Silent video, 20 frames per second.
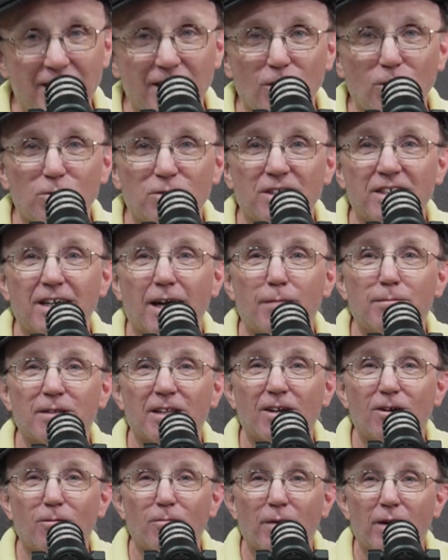can loosen it up a
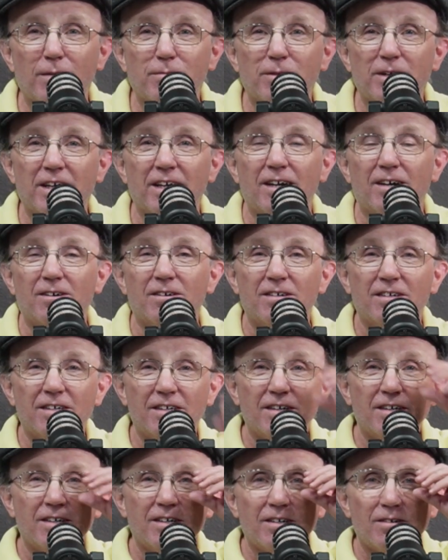little bit, but
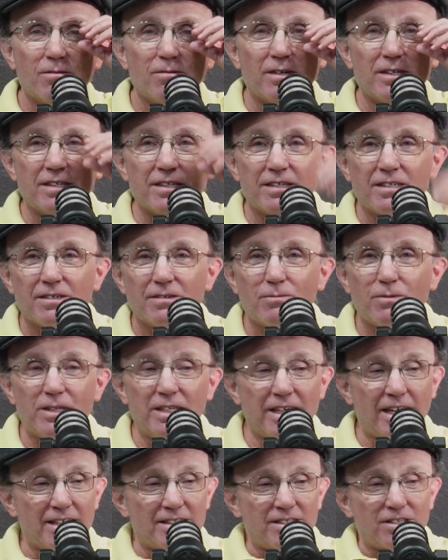
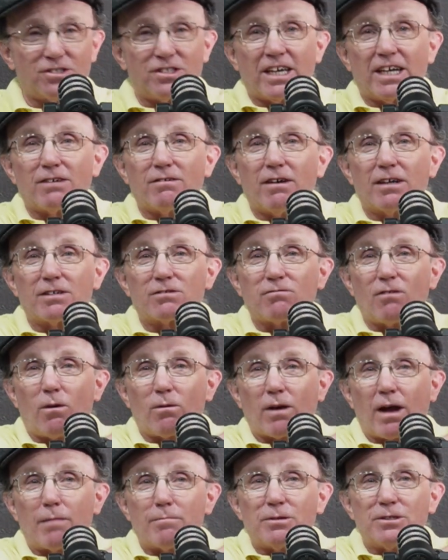when you got the cigarettes
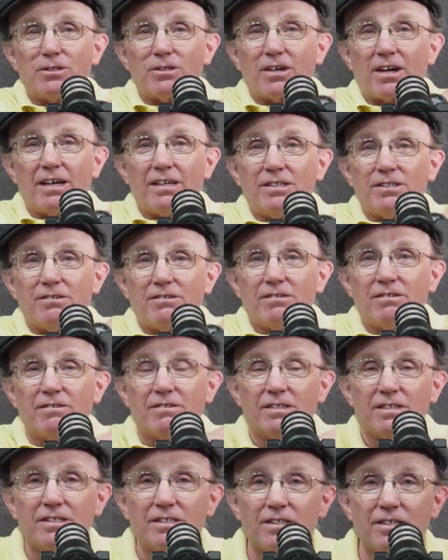rolled up and you
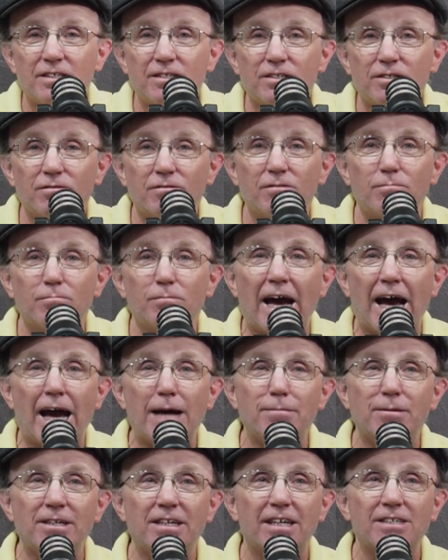
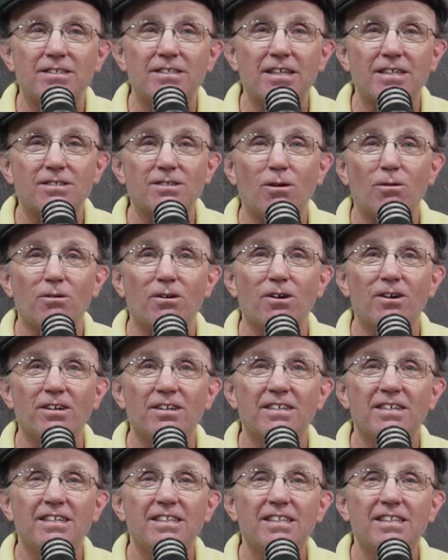have it, that's no good.